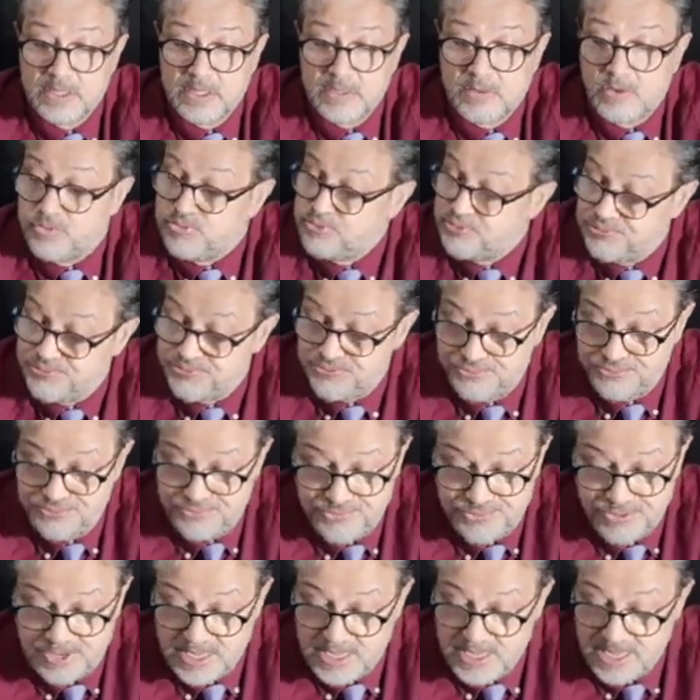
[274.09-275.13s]
Oof.
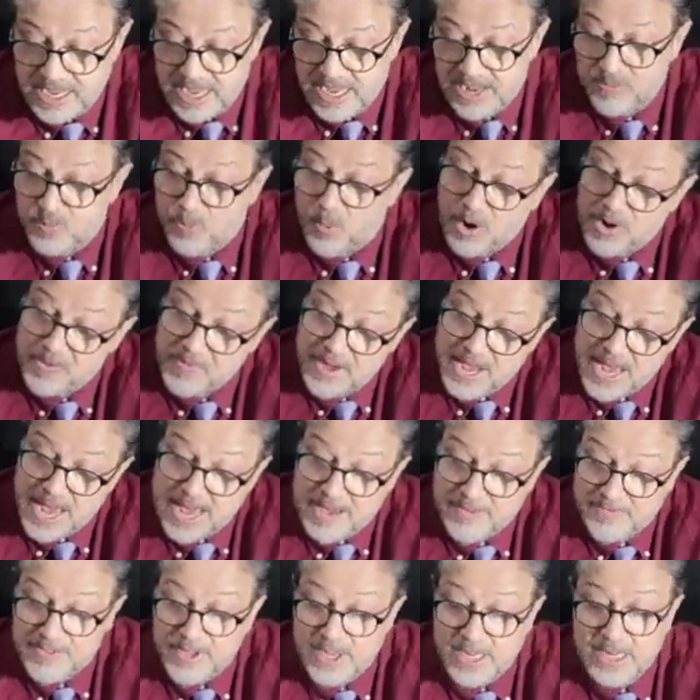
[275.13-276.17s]
And what we
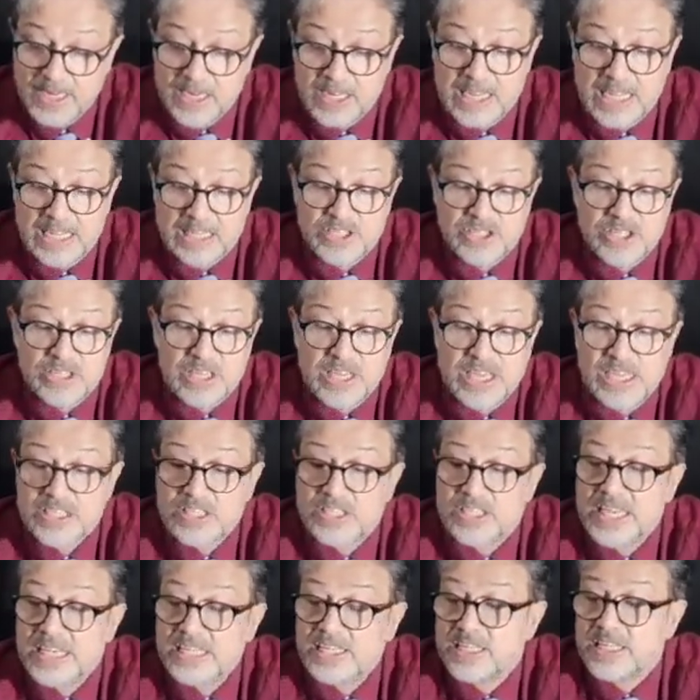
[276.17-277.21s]
have there you
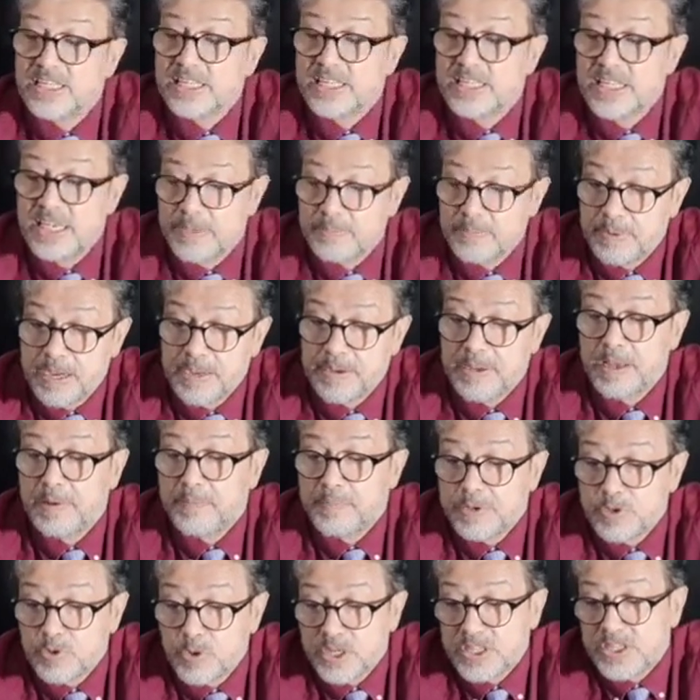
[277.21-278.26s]

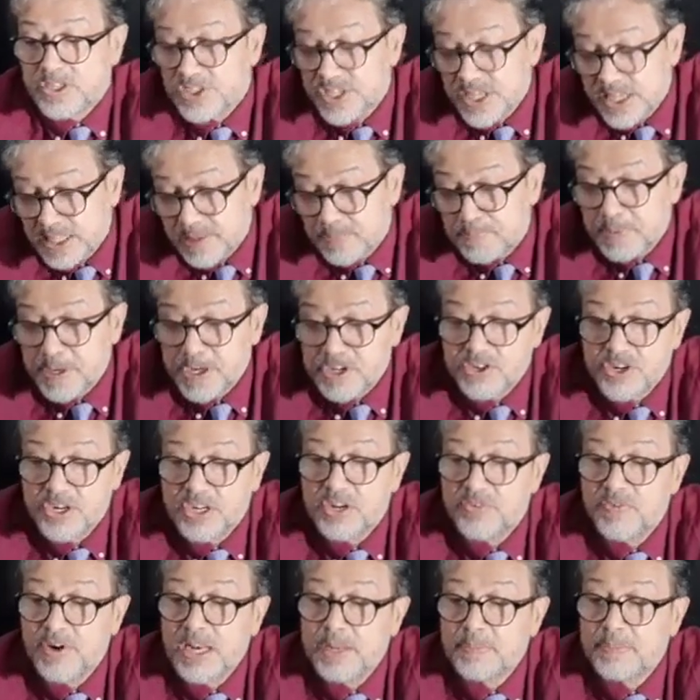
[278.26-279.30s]
can see the picture
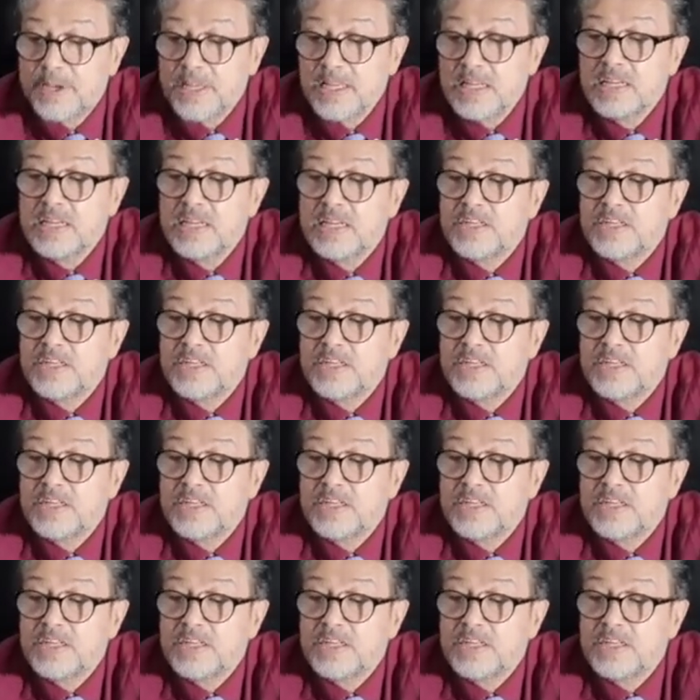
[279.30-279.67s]
developing.